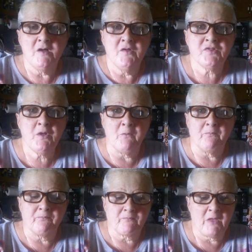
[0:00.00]
So,
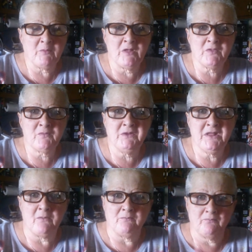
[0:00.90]
if you like this
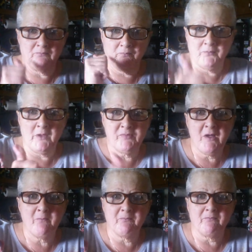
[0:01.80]
video, thumbs
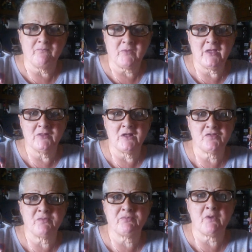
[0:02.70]
up, hit like,
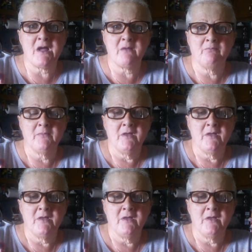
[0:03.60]
subscribe.